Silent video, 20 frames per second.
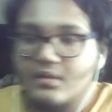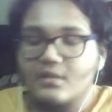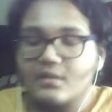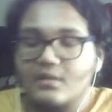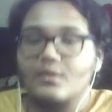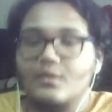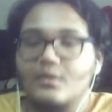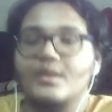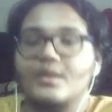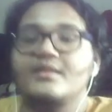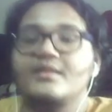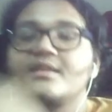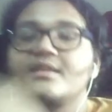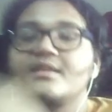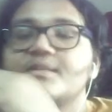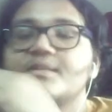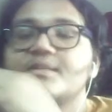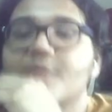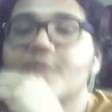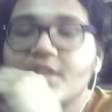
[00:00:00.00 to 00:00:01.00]
Okay,
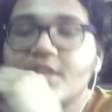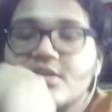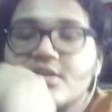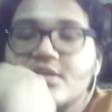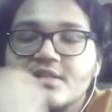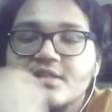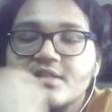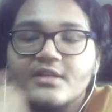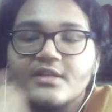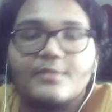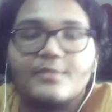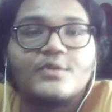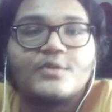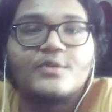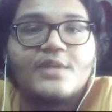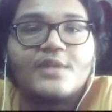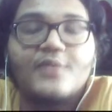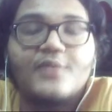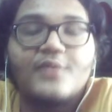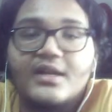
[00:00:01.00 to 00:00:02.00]
this particular script
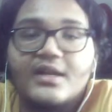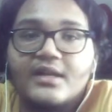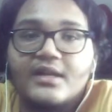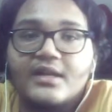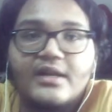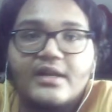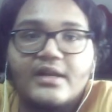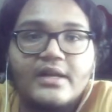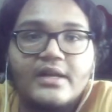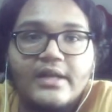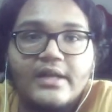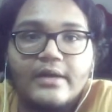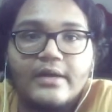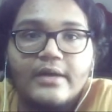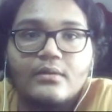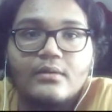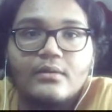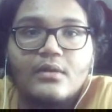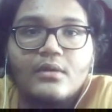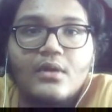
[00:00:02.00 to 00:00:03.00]
which I'm running right
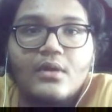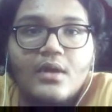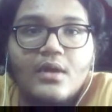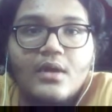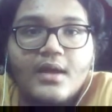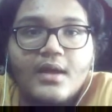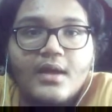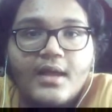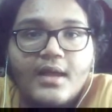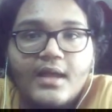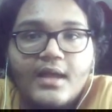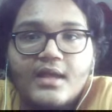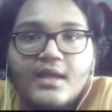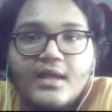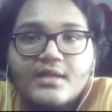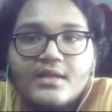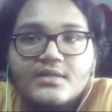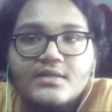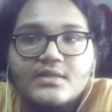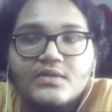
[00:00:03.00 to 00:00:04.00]
now
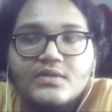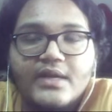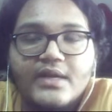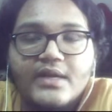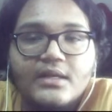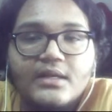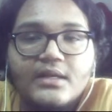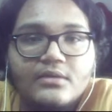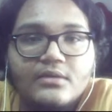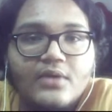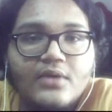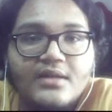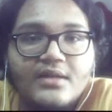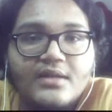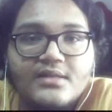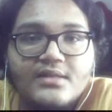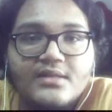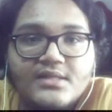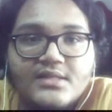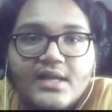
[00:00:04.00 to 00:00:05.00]
is trying to
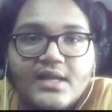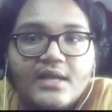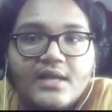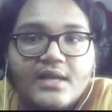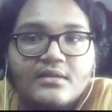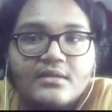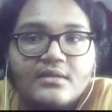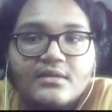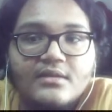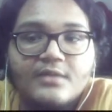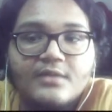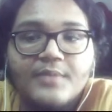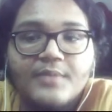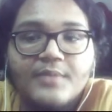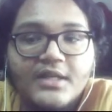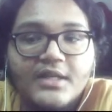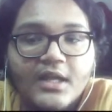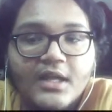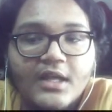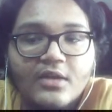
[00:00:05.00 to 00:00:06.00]
understand that
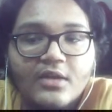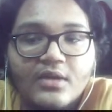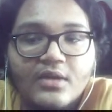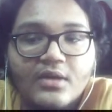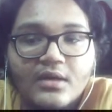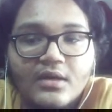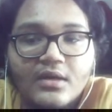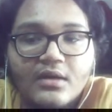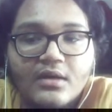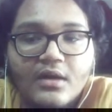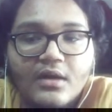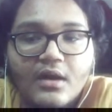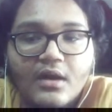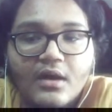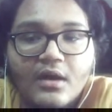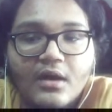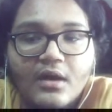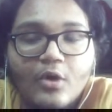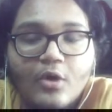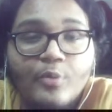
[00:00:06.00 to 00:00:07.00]
particular
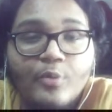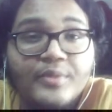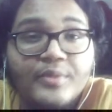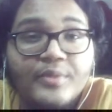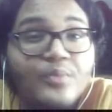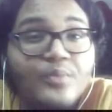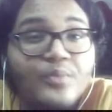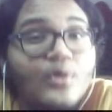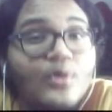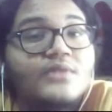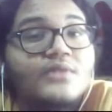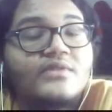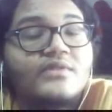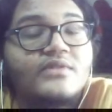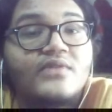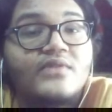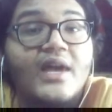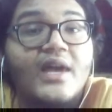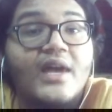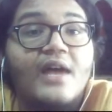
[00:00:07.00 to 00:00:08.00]
open ports
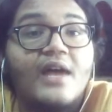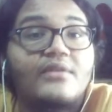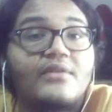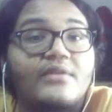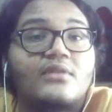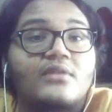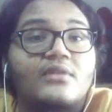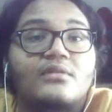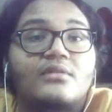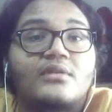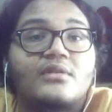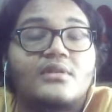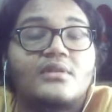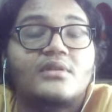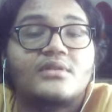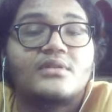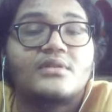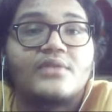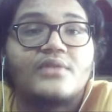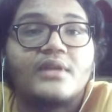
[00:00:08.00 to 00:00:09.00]
which we have here, and
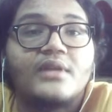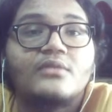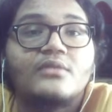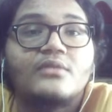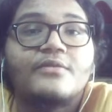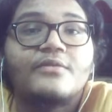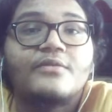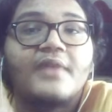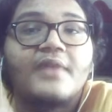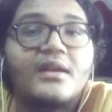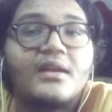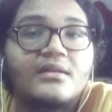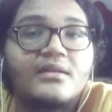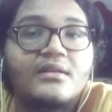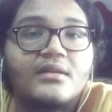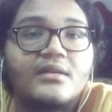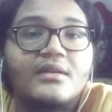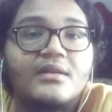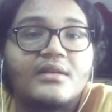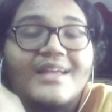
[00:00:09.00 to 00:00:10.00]
is trying to find
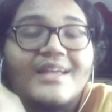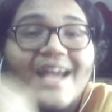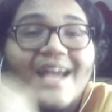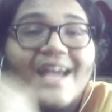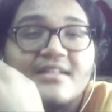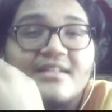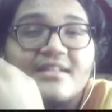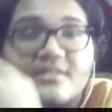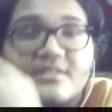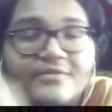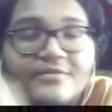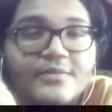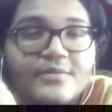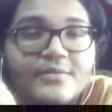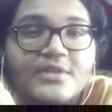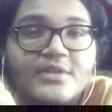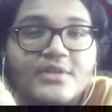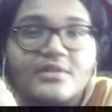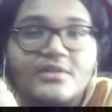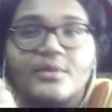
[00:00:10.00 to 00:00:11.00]
and gather
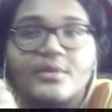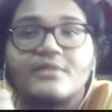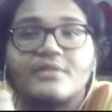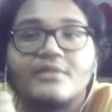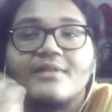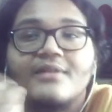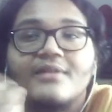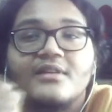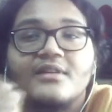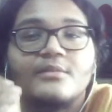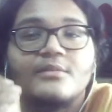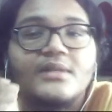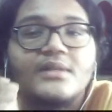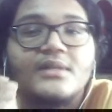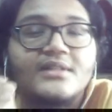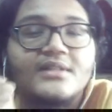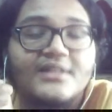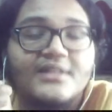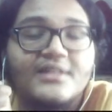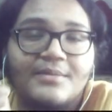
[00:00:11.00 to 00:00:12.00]
information about the
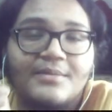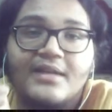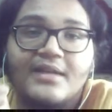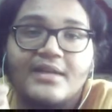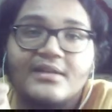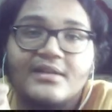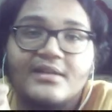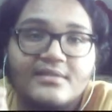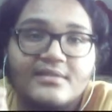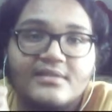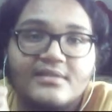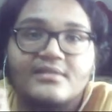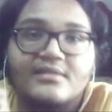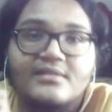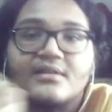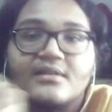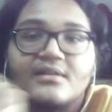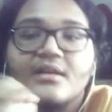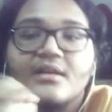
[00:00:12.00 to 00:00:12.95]
vulnerabilities it might consist.